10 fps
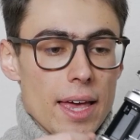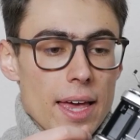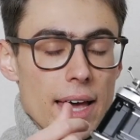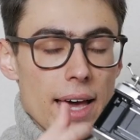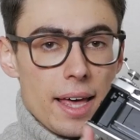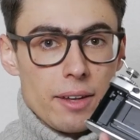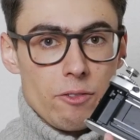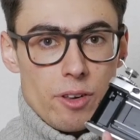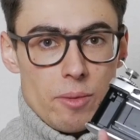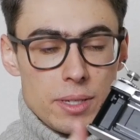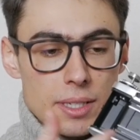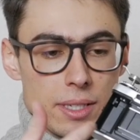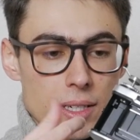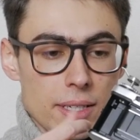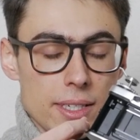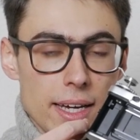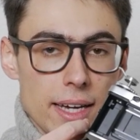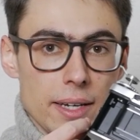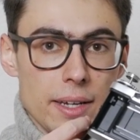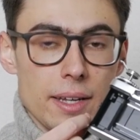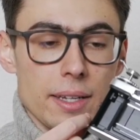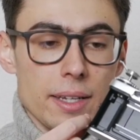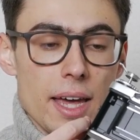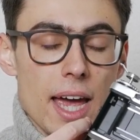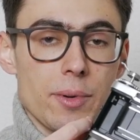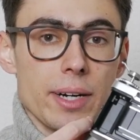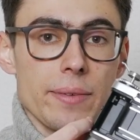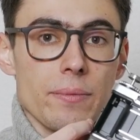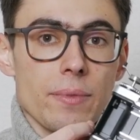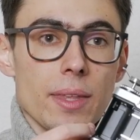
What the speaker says: And the film is inside the camera,